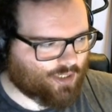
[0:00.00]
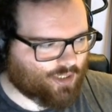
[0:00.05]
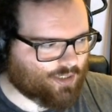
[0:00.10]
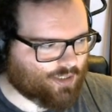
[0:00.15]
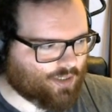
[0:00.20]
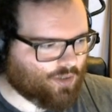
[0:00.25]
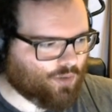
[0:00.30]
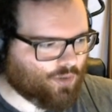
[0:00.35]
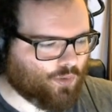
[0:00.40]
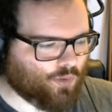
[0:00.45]
There's
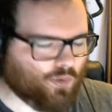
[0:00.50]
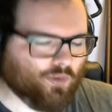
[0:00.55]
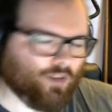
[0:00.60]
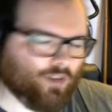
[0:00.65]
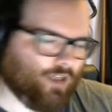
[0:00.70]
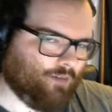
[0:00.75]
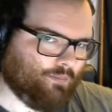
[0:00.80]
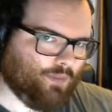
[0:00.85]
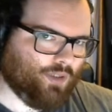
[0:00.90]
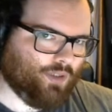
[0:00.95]
a whole
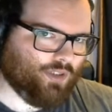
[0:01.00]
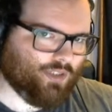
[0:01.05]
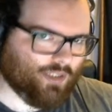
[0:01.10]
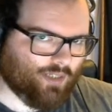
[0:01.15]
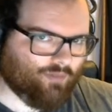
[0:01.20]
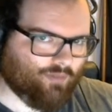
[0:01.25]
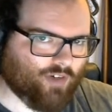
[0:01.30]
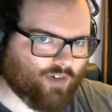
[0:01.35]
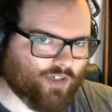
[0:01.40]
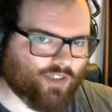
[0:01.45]
lot more to
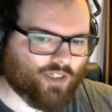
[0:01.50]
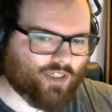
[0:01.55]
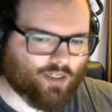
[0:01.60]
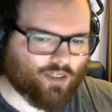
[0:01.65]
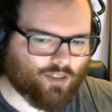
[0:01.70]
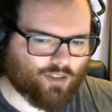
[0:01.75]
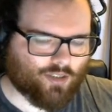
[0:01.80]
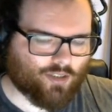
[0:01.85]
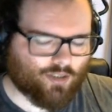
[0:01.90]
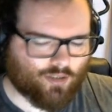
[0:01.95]

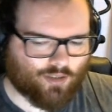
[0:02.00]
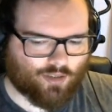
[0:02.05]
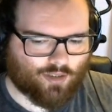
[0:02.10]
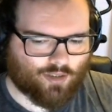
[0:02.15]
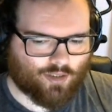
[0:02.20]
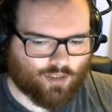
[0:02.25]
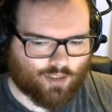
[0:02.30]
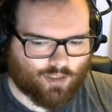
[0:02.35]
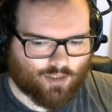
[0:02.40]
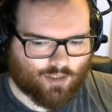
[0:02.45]
differentiation.
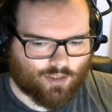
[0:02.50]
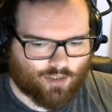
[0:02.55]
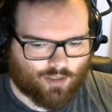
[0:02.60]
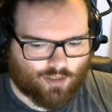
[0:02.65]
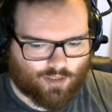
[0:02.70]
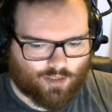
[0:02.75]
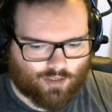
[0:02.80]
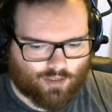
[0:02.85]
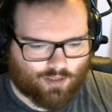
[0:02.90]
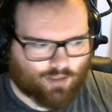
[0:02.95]

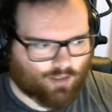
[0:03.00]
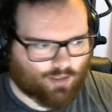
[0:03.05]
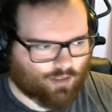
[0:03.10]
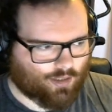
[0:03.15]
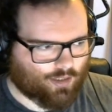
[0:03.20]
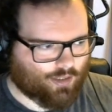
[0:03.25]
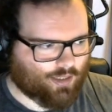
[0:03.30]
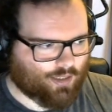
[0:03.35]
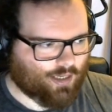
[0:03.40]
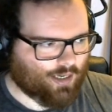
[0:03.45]

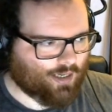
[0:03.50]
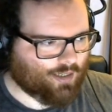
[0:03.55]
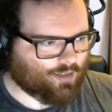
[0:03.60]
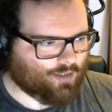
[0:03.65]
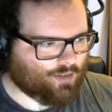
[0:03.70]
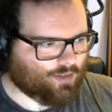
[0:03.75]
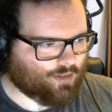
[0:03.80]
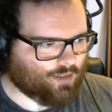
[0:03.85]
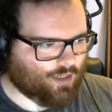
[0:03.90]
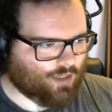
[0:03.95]
And
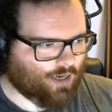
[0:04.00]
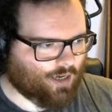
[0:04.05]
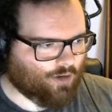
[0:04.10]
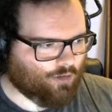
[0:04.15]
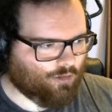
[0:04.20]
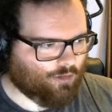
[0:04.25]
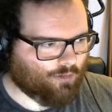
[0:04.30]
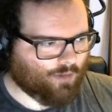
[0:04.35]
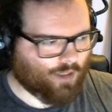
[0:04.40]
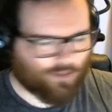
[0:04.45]
there's a
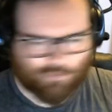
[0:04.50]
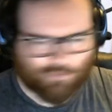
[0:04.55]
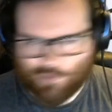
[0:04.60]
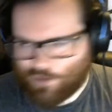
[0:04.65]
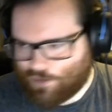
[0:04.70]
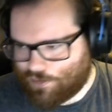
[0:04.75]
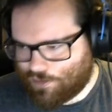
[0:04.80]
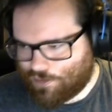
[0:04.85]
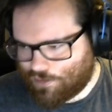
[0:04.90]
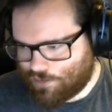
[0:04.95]
whole lot
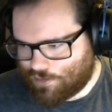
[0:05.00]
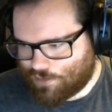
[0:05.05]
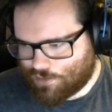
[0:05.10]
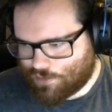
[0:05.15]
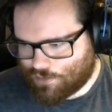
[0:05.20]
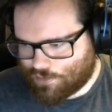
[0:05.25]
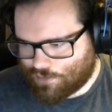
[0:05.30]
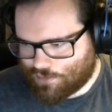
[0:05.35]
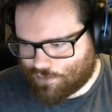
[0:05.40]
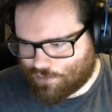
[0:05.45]
more.
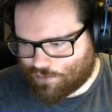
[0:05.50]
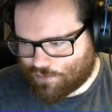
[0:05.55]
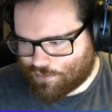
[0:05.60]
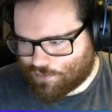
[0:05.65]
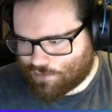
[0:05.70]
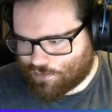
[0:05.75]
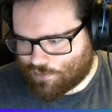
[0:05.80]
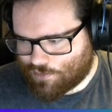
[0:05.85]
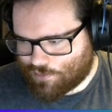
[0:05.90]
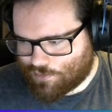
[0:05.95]

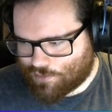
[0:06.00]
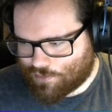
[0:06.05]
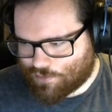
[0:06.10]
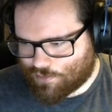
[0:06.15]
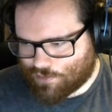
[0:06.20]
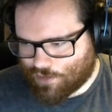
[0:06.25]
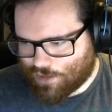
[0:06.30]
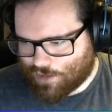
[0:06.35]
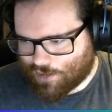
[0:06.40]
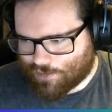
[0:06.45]

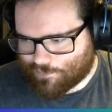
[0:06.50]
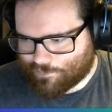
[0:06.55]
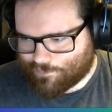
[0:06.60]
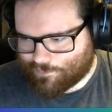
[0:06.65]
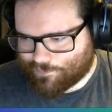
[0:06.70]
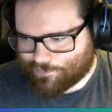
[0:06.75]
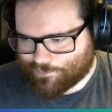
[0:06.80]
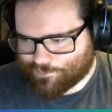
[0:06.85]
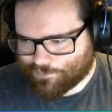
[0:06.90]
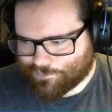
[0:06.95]

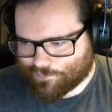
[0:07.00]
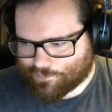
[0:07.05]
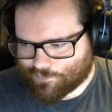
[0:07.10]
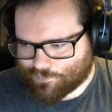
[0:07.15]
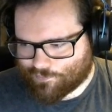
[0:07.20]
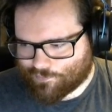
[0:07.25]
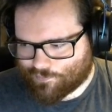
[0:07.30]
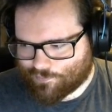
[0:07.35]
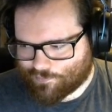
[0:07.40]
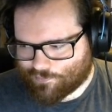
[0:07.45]

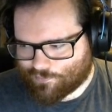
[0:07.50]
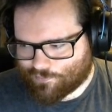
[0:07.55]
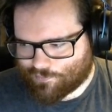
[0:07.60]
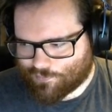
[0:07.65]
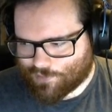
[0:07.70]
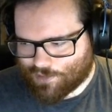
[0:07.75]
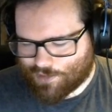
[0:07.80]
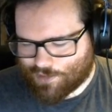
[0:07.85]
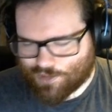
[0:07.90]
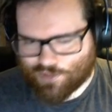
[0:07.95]

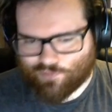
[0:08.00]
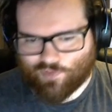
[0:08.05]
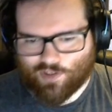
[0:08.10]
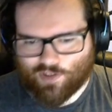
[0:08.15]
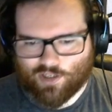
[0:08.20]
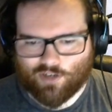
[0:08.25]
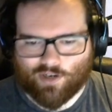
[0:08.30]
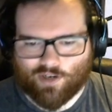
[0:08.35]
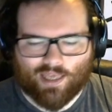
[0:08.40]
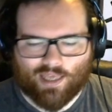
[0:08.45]
There's something
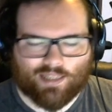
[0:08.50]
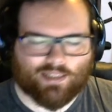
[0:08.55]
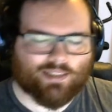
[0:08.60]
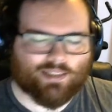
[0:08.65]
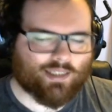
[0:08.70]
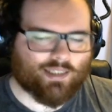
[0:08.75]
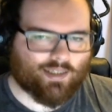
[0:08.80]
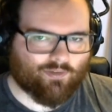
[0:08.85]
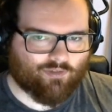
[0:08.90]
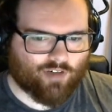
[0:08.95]
called
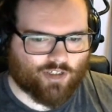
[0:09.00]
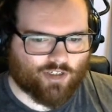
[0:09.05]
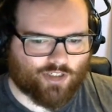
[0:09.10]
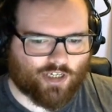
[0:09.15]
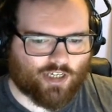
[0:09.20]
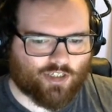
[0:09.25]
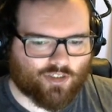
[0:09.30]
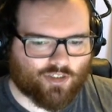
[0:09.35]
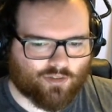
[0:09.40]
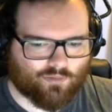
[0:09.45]

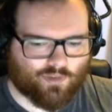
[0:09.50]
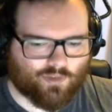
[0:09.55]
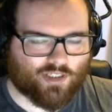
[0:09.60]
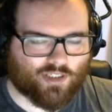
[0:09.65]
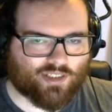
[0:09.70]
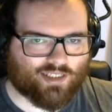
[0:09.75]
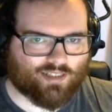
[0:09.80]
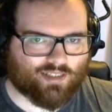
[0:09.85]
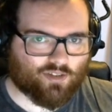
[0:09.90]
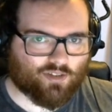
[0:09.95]
anti-differentiation, which
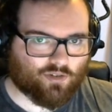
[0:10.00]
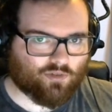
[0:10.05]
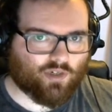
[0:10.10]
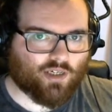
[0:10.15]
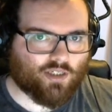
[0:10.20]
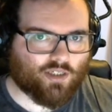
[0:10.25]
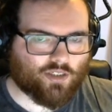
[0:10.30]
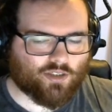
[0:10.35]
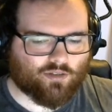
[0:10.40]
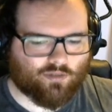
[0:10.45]
is
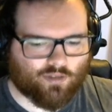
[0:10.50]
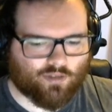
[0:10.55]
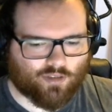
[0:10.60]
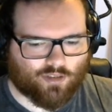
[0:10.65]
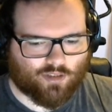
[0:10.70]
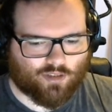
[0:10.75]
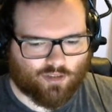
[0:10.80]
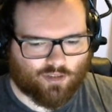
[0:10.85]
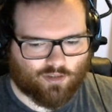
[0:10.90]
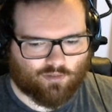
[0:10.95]
integration,
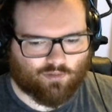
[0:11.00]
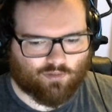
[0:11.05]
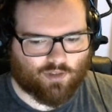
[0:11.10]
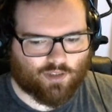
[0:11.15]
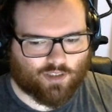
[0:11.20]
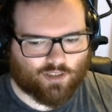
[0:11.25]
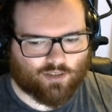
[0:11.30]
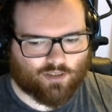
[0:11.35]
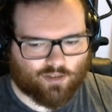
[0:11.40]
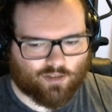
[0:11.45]
which
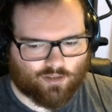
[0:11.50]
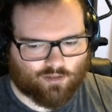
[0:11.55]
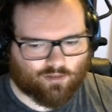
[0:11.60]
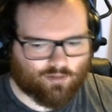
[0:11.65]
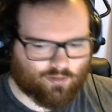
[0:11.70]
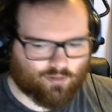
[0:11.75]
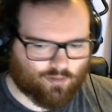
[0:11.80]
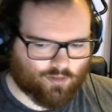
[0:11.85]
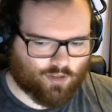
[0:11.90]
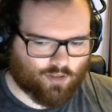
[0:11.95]
is
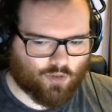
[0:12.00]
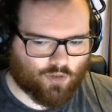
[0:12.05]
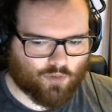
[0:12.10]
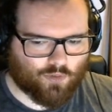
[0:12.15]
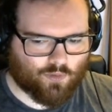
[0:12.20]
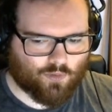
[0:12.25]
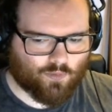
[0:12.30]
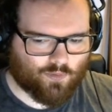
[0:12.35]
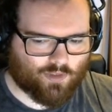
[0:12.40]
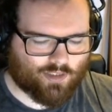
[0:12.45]
a
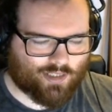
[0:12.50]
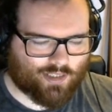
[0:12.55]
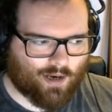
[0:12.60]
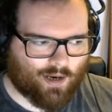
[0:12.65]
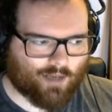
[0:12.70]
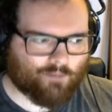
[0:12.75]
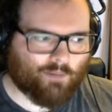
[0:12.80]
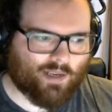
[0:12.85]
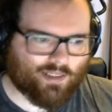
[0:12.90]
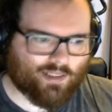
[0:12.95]
whole set.
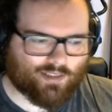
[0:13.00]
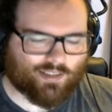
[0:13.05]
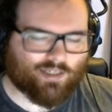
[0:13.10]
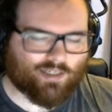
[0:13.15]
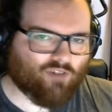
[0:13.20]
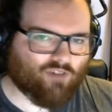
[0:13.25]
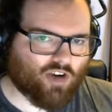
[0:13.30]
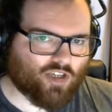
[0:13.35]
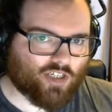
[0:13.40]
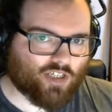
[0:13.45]
It's basically
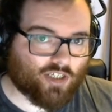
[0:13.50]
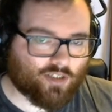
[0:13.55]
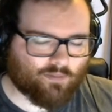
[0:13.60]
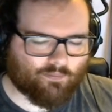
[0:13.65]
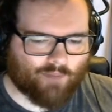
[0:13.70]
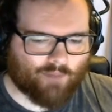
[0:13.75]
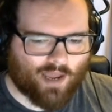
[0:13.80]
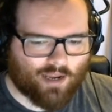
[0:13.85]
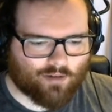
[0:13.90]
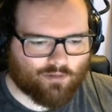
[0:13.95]
differentiation
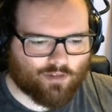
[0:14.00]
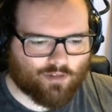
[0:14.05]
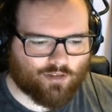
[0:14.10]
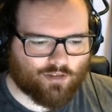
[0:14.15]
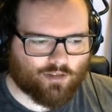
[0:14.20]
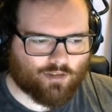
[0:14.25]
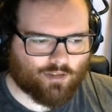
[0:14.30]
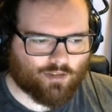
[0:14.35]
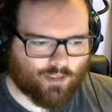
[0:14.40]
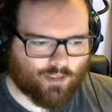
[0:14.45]

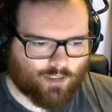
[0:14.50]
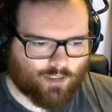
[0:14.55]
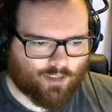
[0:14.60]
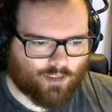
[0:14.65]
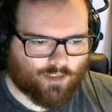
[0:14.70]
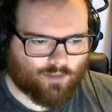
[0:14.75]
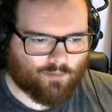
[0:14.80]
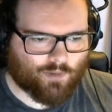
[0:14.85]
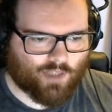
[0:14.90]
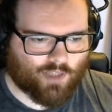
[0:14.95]
backwards,
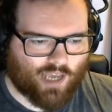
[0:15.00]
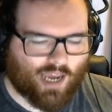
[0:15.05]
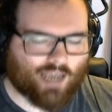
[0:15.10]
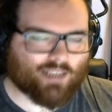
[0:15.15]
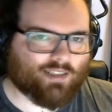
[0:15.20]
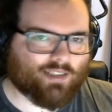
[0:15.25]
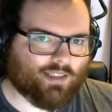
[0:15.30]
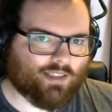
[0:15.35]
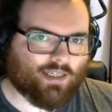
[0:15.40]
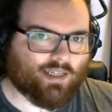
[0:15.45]
but that
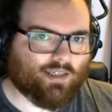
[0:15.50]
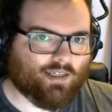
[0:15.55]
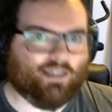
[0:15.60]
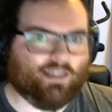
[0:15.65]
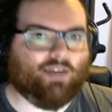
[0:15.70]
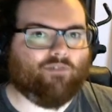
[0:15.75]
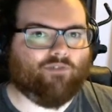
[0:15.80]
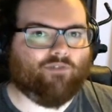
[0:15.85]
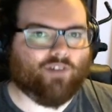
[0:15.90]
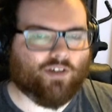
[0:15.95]
has
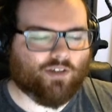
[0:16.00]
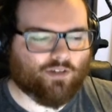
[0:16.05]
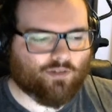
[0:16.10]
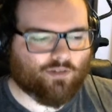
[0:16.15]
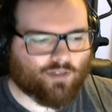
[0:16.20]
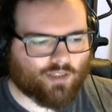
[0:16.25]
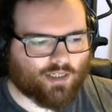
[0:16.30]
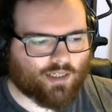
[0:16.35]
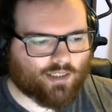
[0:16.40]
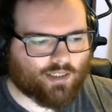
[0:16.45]
different
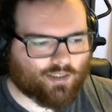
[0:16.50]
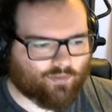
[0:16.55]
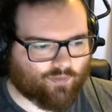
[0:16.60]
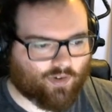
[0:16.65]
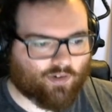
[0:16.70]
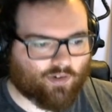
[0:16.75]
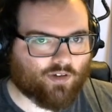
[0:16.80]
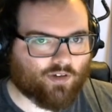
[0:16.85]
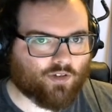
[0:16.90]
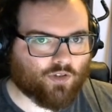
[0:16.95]
uses and
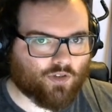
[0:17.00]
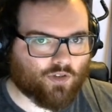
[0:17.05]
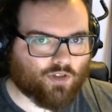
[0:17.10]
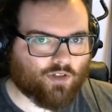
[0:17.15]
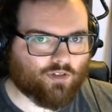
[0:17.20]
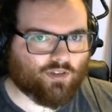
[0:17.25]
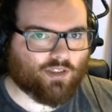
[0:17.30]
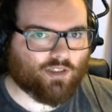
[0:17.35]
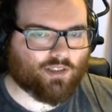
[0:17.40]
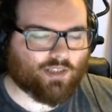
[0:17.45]
very good
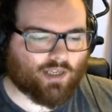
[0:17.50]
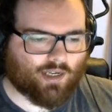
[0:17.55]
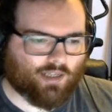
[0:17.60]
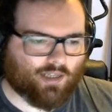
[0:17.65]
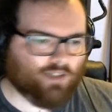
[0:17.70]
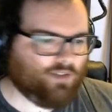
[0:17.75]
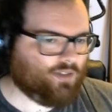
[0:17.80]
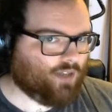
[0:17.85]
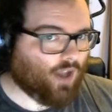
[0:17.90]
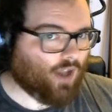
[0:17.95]
uses, and I
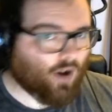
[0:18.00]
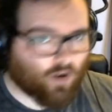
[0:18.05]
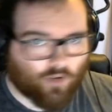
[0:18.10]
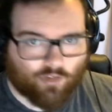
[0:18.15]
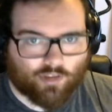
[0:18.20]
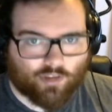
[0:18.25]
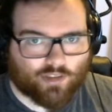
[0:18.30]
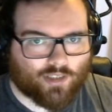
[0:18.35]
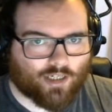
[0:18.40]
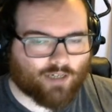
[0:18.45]
use it all
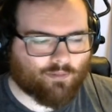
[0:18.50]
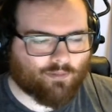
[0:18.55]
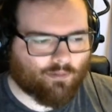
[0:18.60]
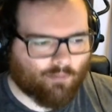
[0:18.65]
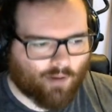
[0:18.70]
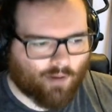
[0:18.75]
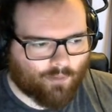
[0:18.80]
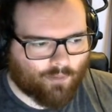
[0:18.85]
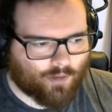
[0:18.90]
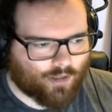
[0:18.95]
the time in
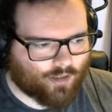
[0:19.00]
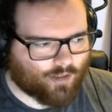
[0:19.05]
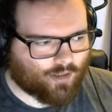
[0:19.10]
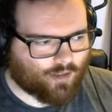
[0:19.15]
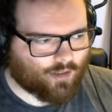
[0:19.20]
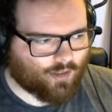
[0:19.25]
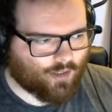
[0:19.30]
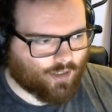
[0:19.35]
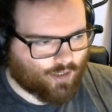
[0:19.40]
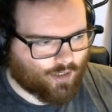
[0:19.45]
my work.
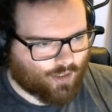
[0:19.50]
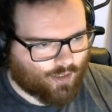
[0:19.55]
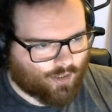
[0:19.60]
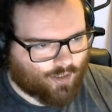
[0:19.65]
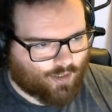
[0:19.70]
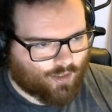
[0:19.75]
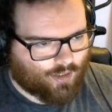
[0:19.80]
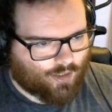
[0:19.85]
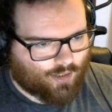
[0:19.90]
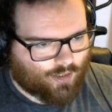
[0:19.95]

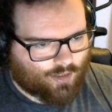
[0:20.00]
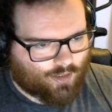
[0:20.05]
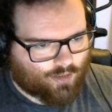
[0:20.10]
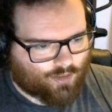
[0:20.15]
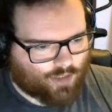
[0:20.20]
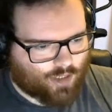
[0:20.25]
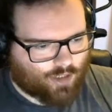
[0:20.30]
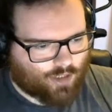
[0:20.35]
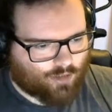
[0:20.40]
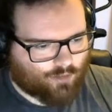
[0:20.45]

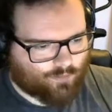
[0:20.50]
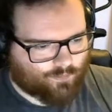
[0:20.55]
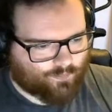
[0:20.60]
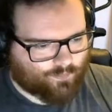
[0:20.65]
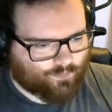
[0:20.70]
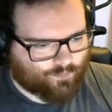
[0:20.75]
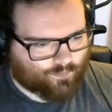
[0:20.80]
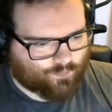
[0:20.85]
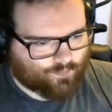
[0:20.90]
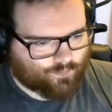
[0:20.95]
So
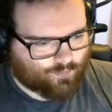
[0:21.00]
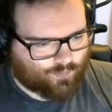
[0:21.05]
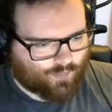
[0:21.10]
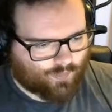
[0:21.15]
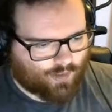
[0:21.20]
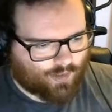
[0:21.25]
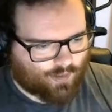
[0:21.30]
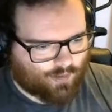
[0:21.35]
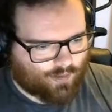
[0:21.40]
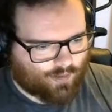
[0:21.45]

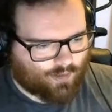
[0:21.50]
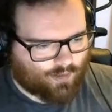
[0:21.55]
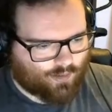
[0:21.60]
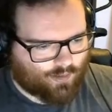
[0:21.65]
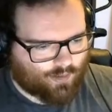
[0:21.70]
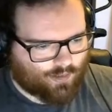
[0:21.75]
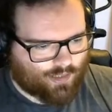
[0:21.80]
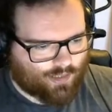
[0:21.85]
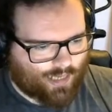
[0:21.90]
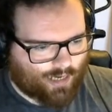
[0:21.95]

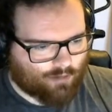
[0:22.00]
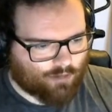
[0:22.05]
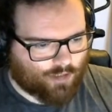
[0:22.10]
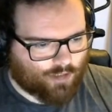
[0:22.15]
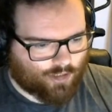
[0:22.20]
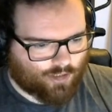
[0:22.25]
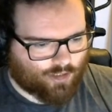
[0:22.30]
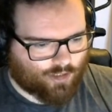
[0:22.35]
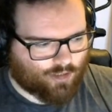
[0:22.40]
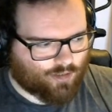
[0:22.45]

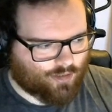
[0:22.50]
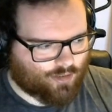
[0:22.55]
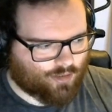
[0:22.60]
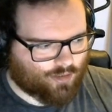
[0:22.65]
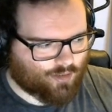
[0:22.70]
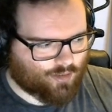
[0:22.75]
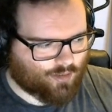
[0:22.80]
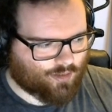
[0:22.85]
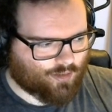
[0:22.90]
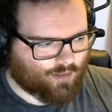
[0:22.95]

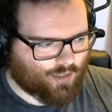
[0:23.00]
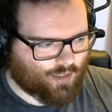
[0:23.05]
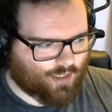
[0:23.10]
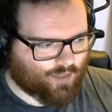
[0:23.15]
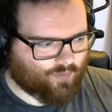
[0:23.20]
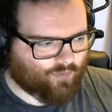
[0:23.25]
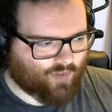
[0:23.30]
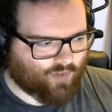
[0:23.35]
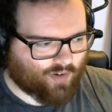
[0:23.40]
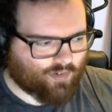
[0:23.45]
calculus is
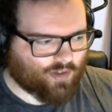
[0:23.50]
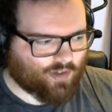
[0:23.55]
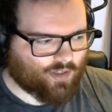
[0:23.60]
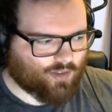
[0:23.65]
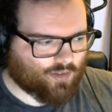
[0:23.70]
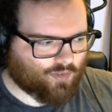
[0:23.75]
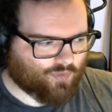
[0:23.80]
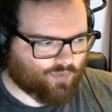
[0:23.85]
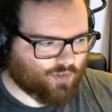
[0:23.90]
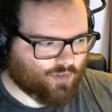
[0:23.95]
very
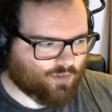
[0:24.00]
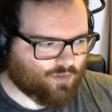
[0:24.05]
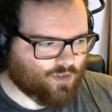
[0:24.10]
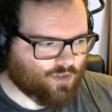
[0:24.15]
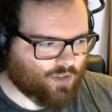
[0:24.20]
useful.